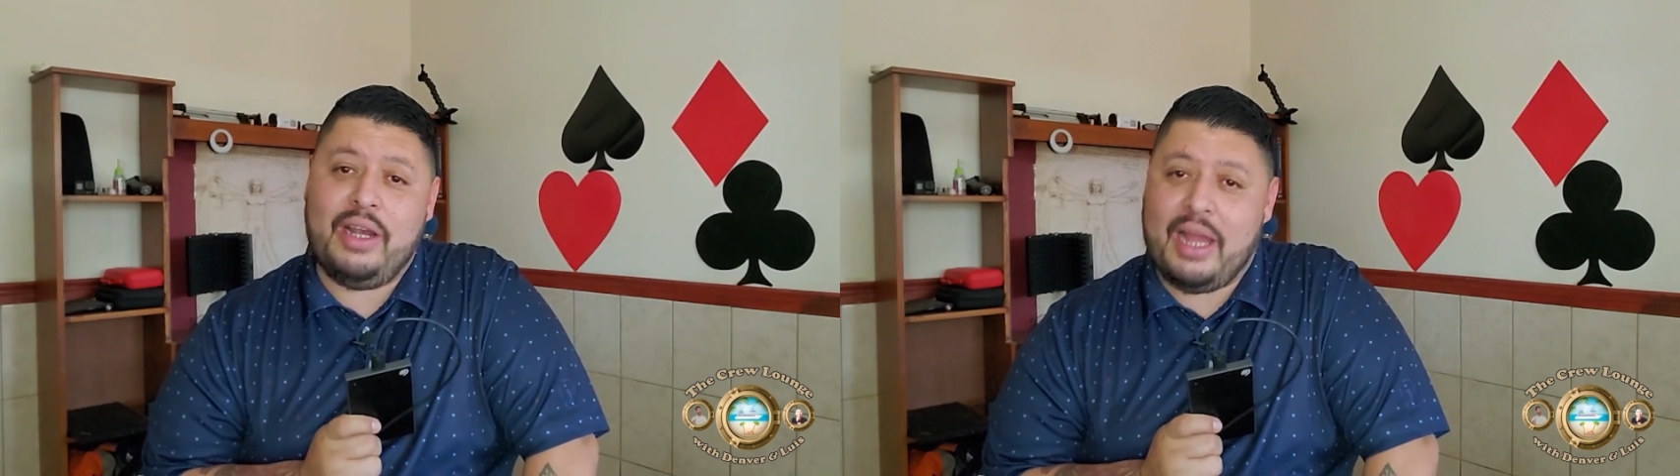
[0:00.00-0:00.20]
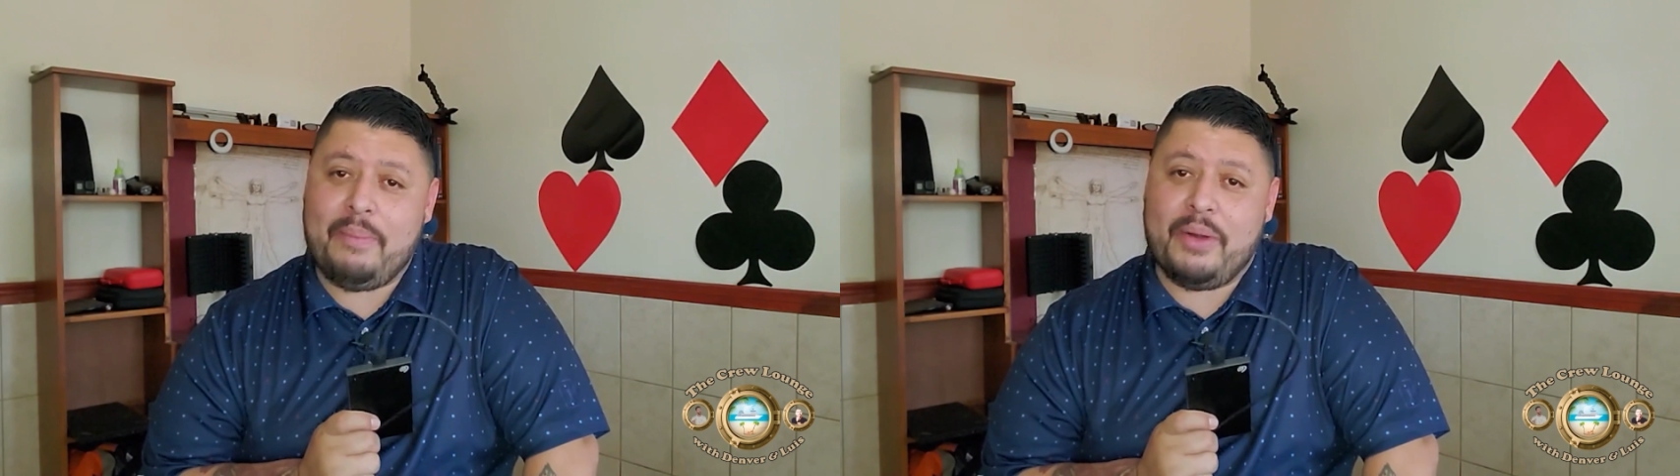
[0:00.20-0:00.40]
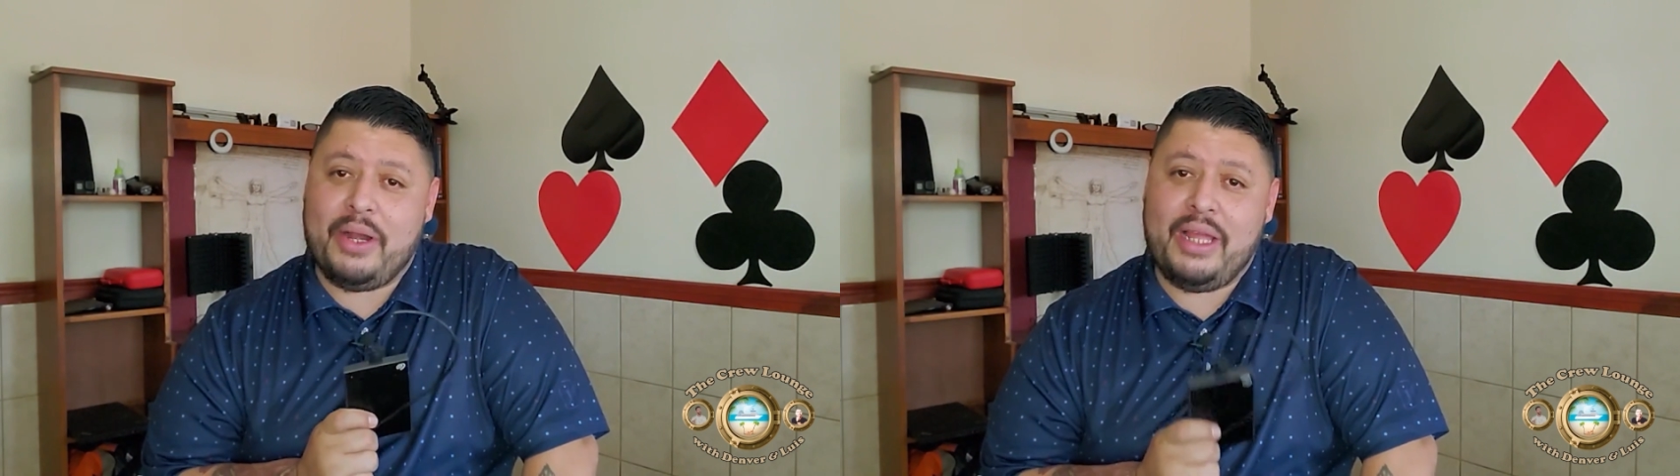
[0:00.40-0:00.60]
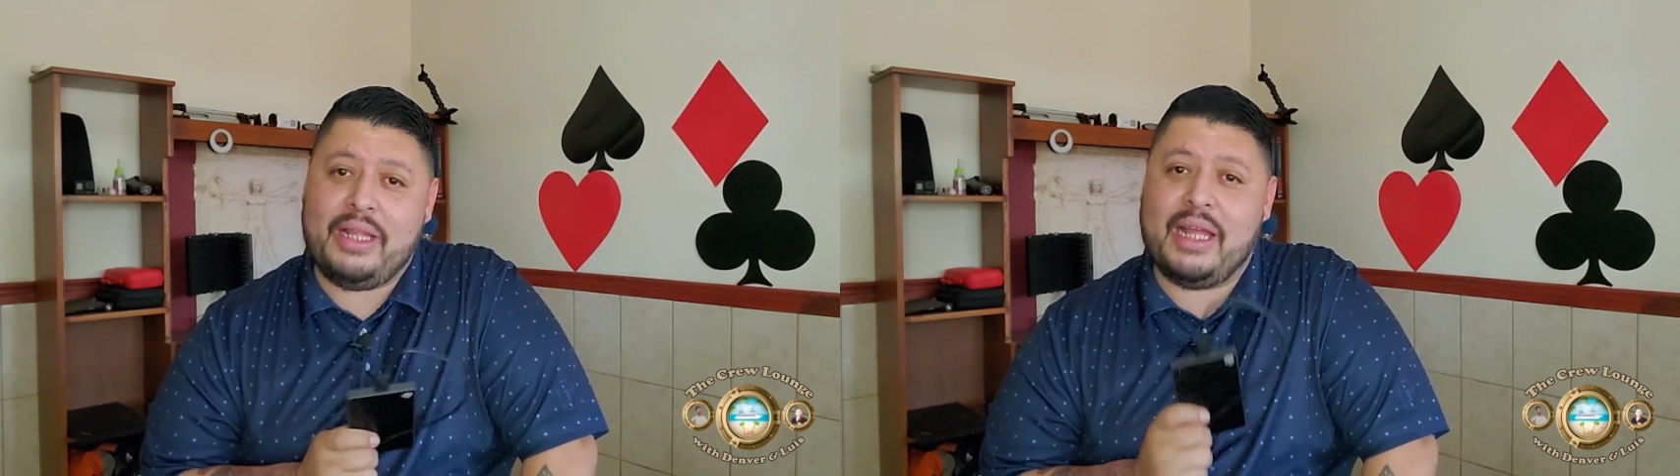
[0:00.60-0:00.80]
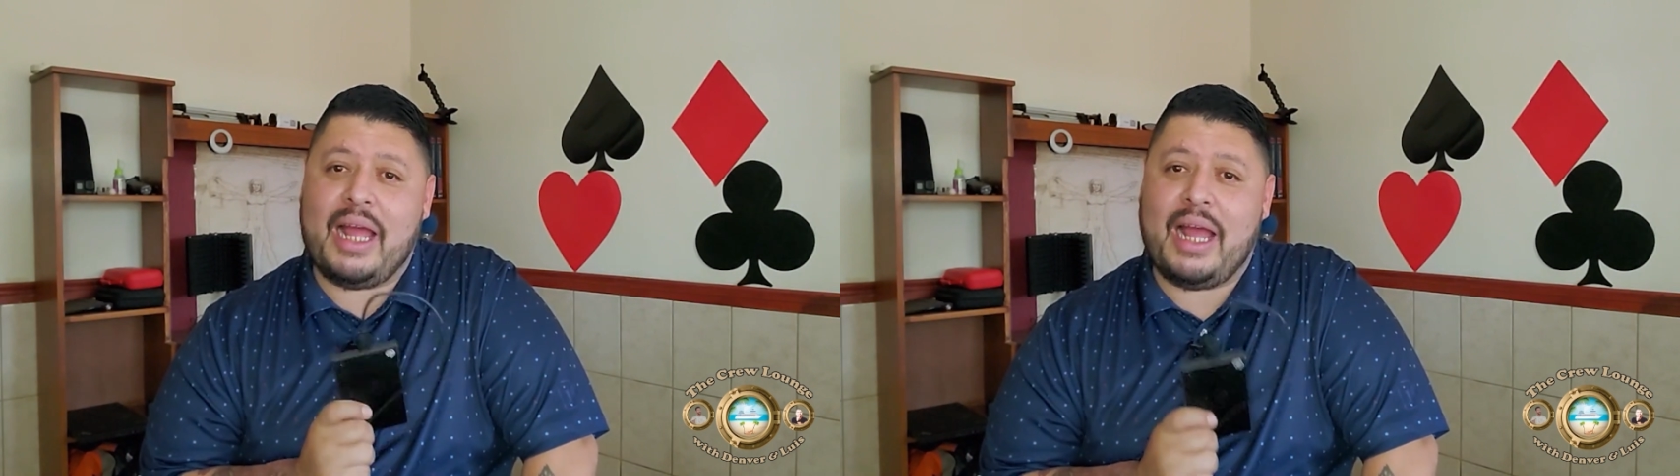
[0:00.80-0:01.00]
library
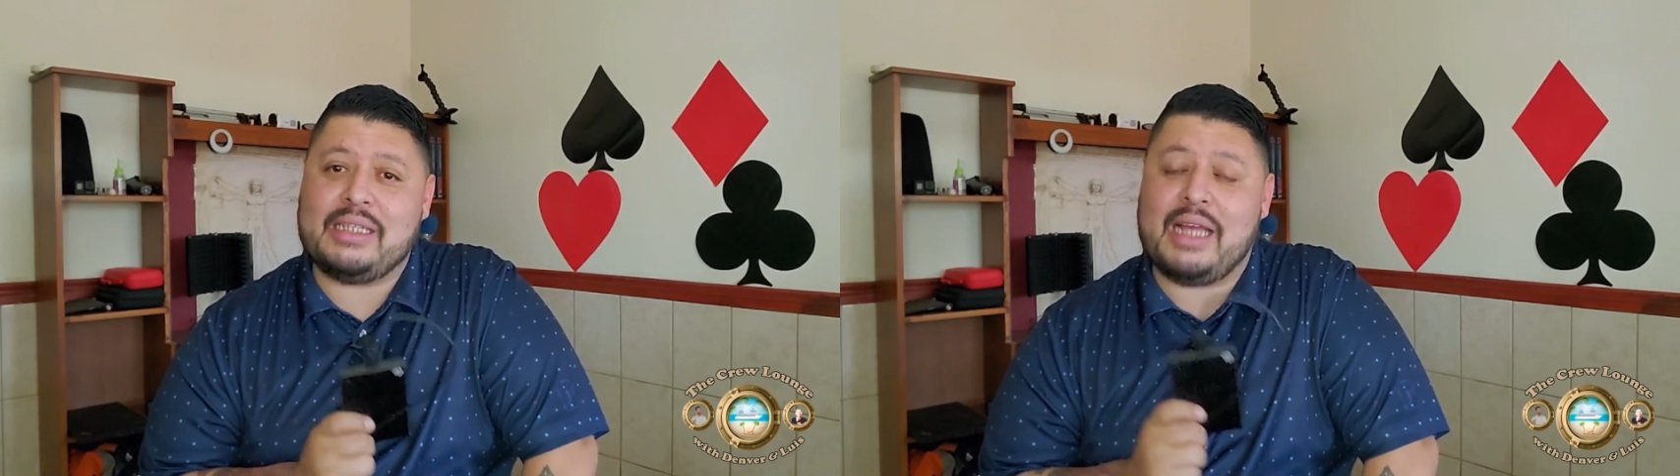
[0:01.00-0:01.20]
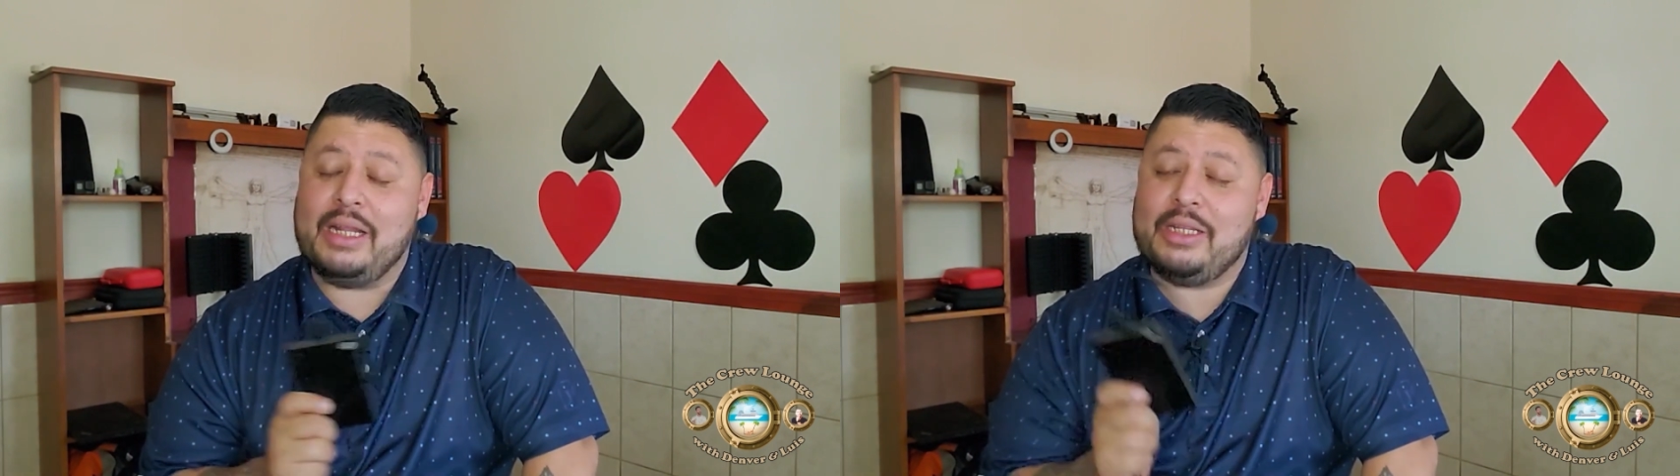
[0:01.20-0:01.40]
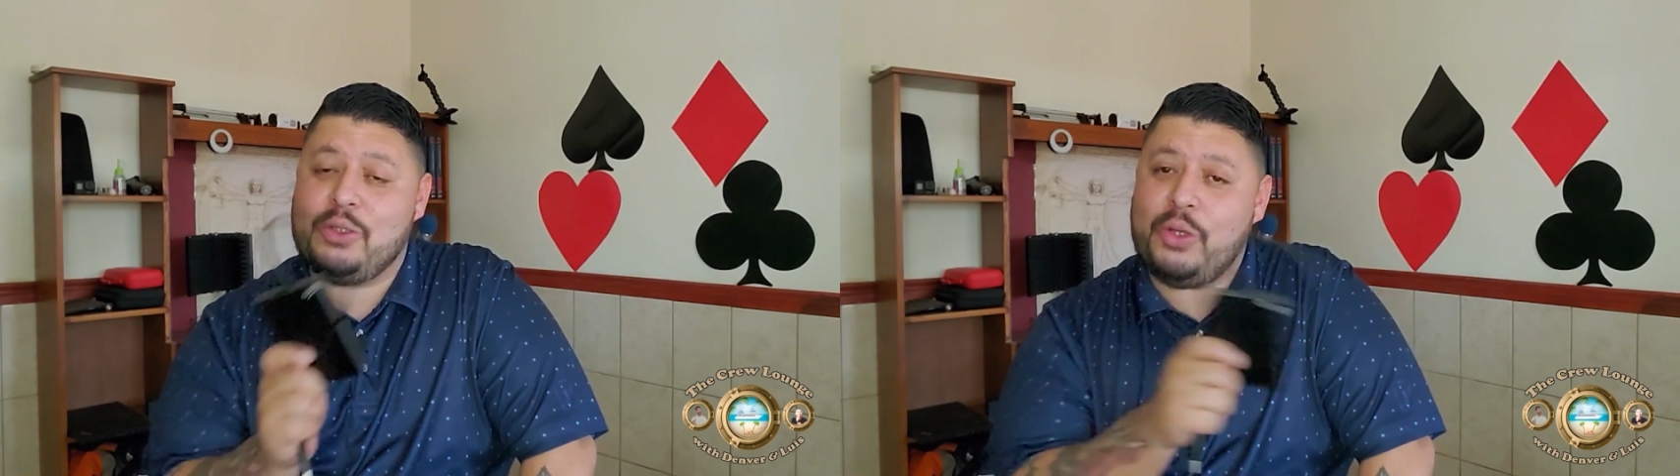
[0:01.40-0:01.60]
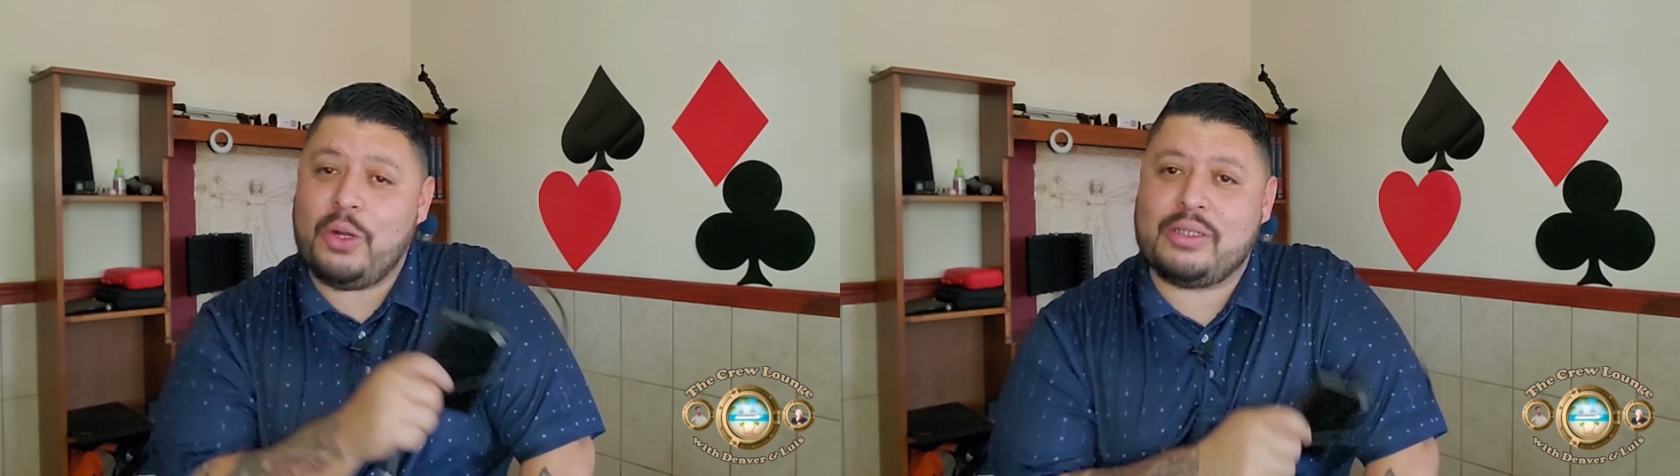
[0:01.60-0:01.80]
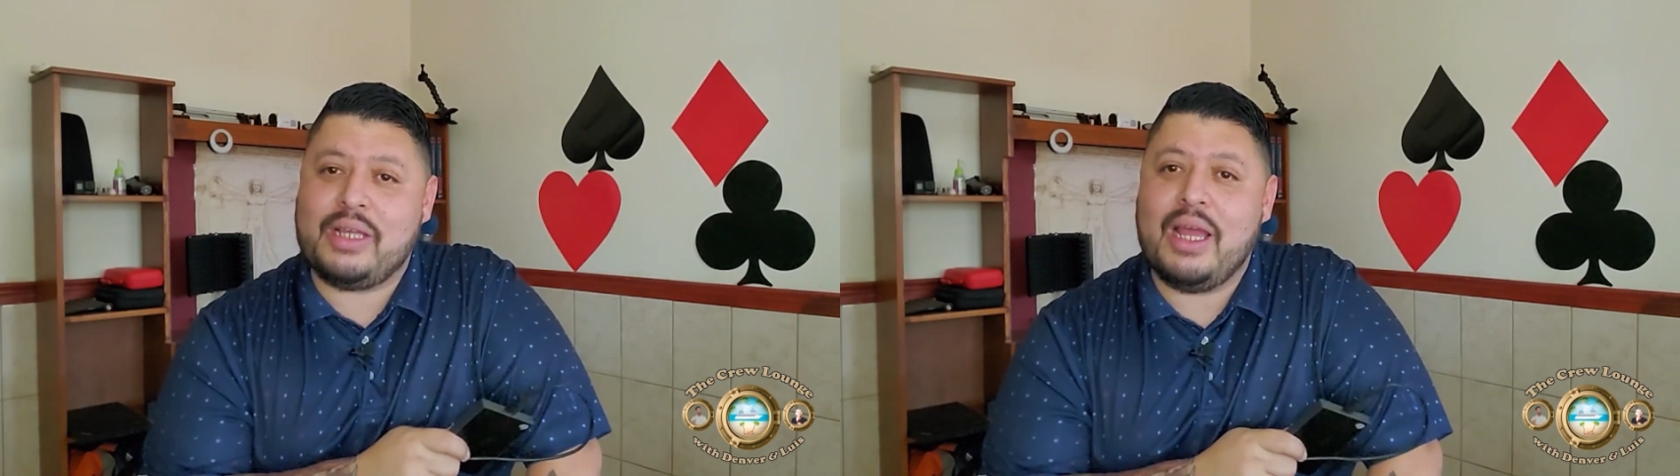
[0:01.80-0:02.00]
that has added to
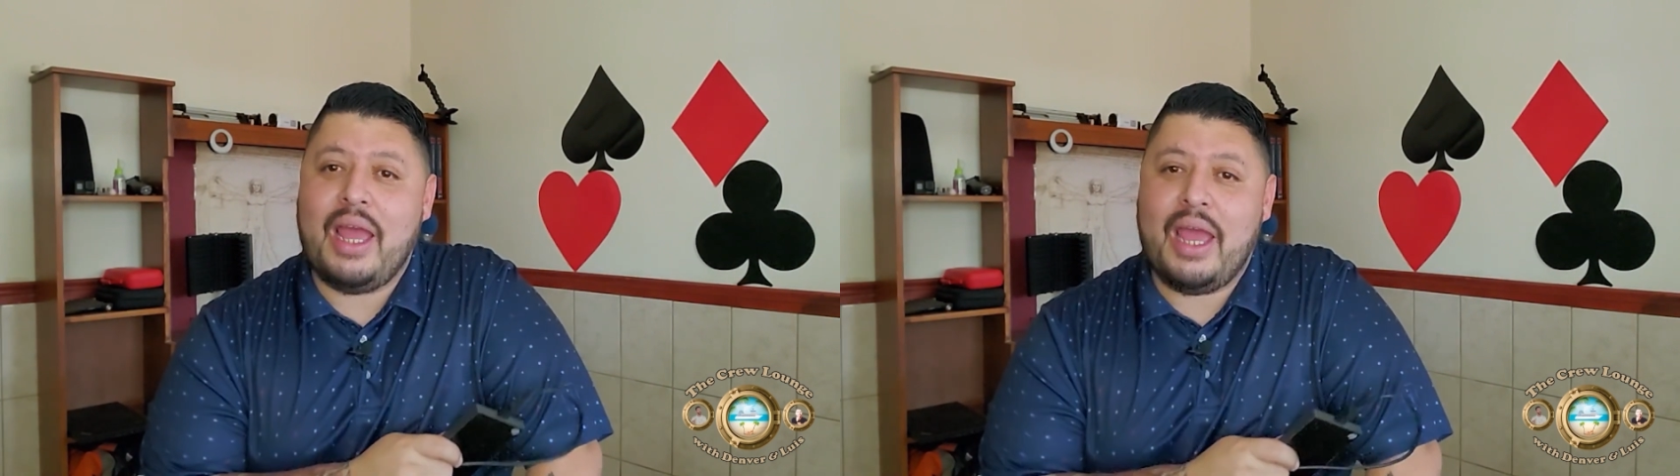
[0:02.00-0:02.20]
yours.